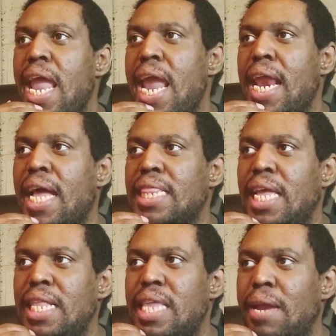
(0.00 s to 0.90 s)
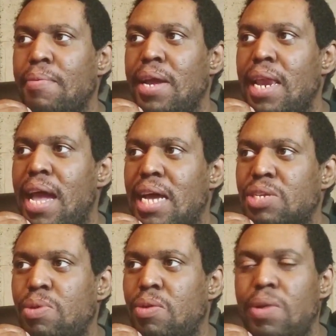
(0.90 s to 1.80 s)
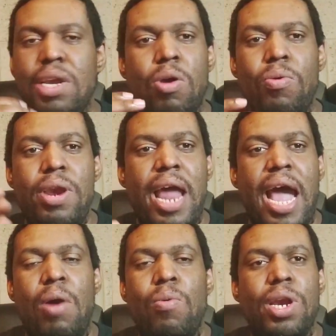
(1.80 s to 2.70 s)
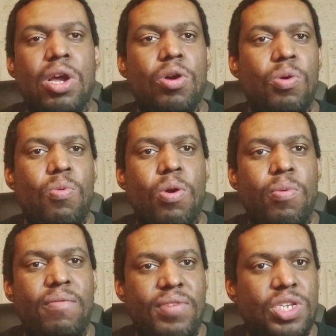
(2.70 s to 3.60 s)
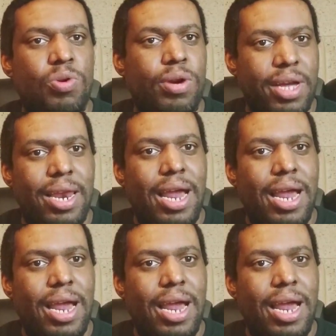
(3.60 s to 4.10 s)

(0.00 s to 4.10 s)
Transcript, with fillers: and I think they realize we, we do not want to go to war with Victoria